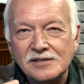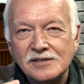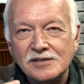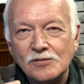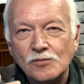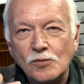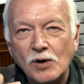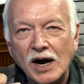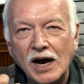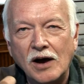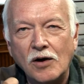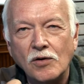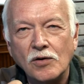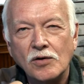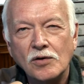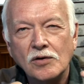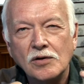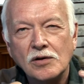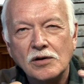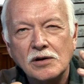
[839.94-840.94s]
Wow.
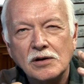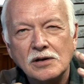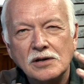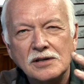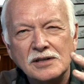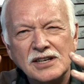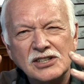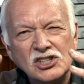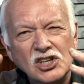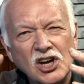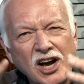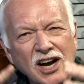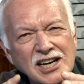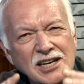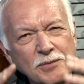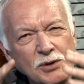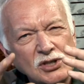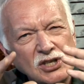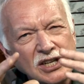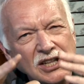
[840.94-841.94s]
They're talking
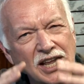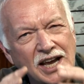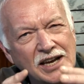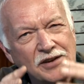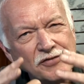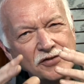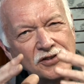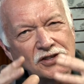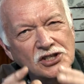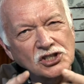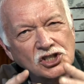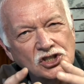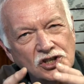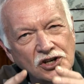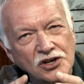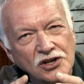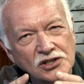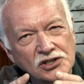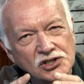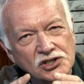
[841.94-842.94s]
about the life of the
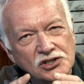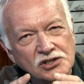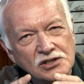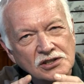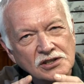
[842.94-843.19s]
church